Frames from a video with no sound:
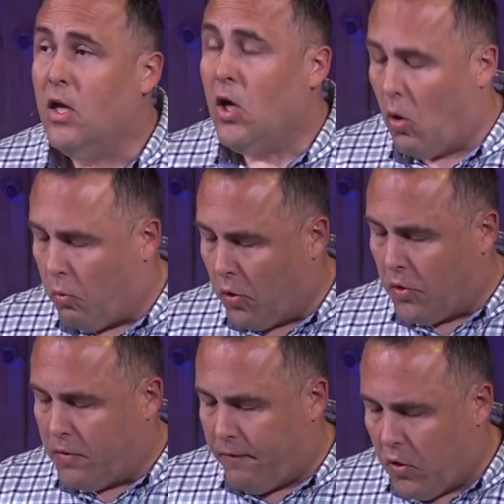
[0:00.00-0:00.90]
a
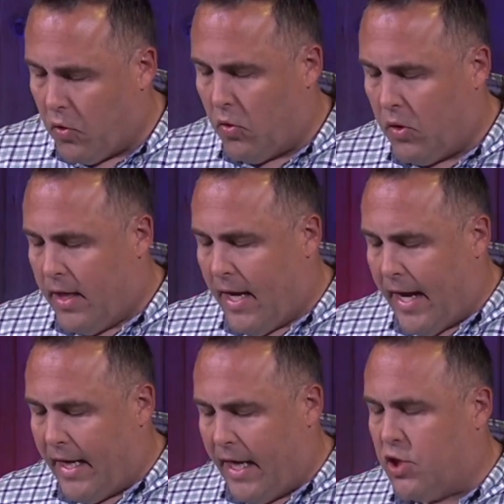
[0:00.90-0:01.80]
worldview
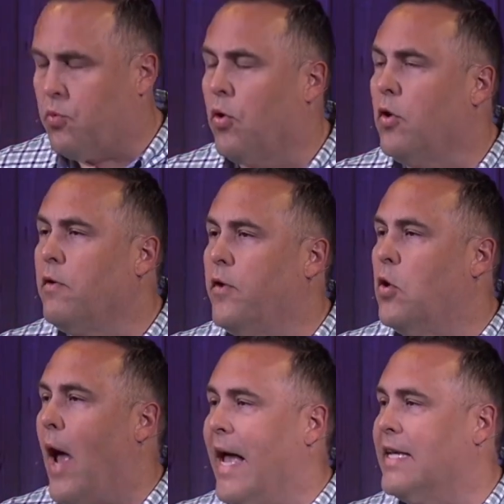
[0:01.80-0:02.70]
and each worldview
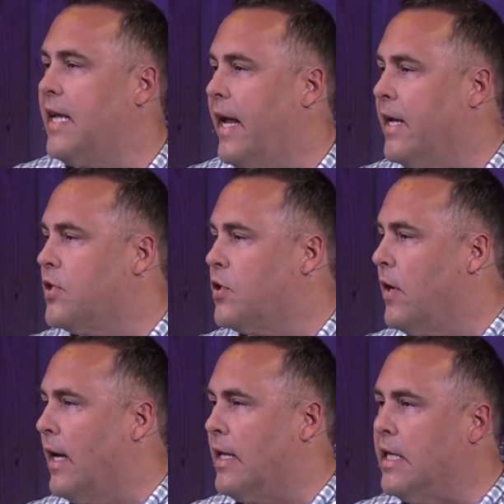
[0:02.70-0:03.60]
has to answer
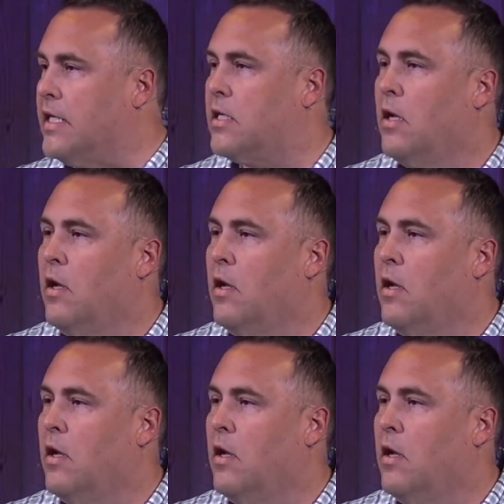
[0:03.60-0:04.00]
at least